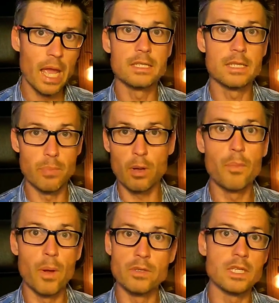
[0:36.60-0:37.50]
The blog
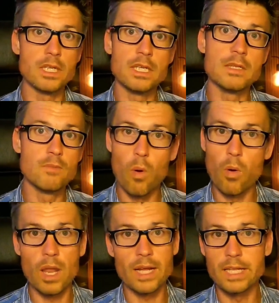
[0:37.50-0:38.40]
post is more
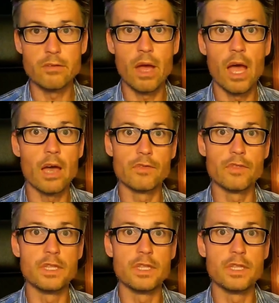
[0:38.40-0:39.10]
likely to have